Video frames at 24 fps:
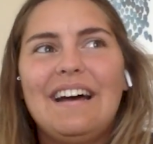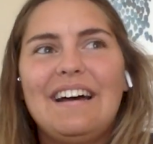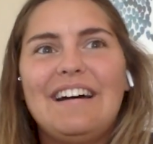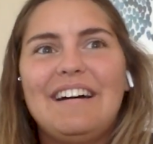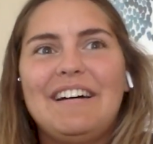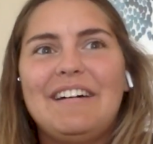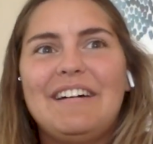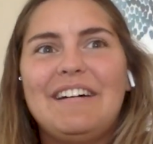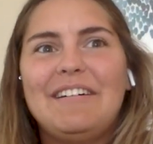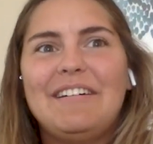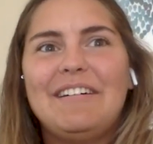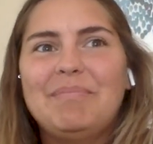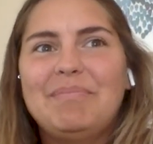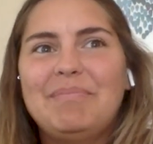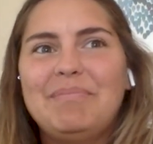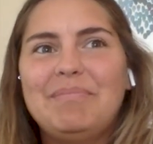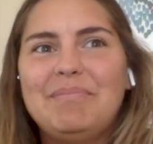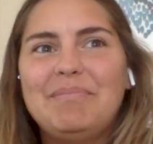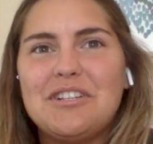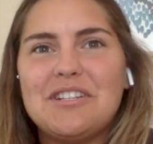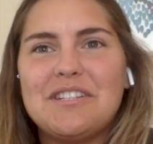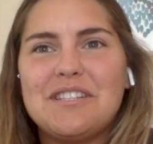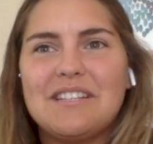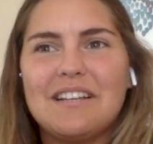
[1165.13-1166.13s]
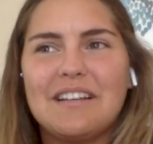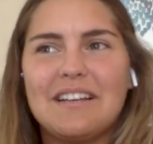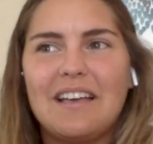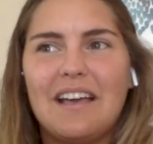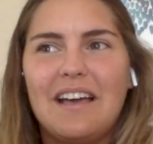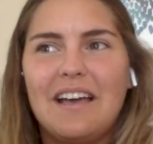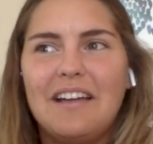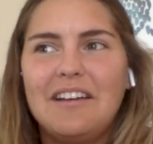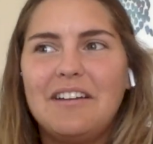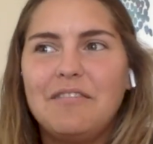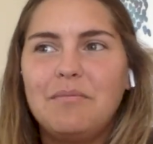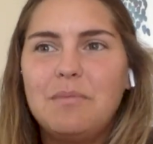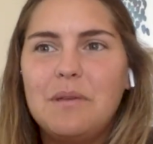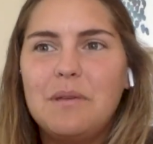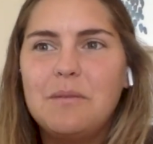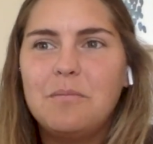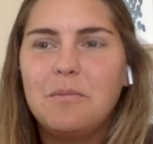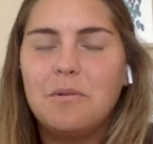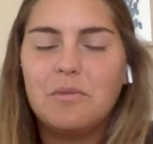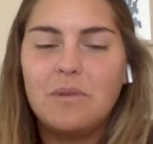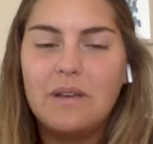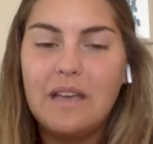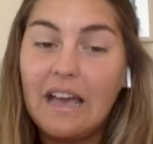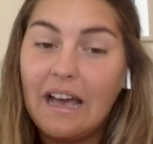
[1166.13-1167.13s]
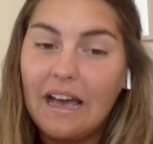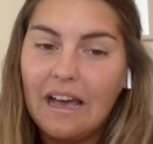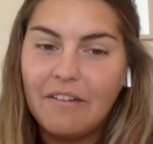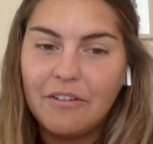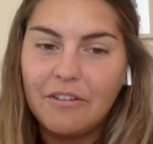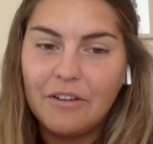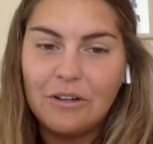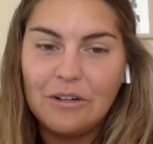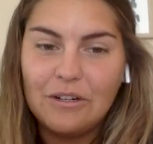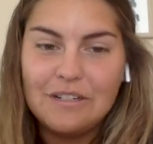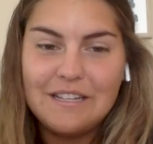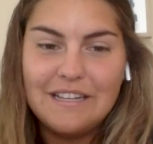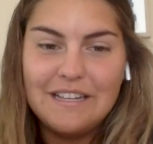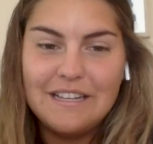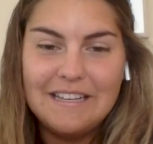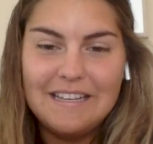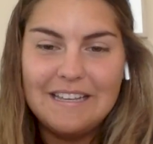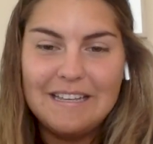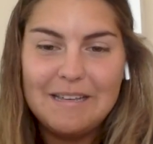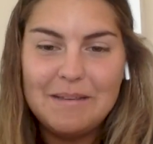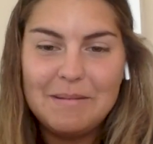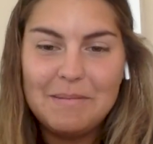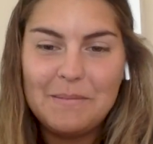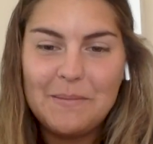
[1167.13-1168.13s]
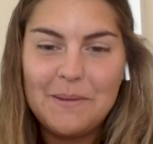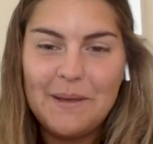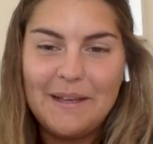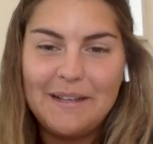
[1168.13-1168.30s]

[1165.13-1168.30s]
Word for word: um, just the kind of people we have on our team.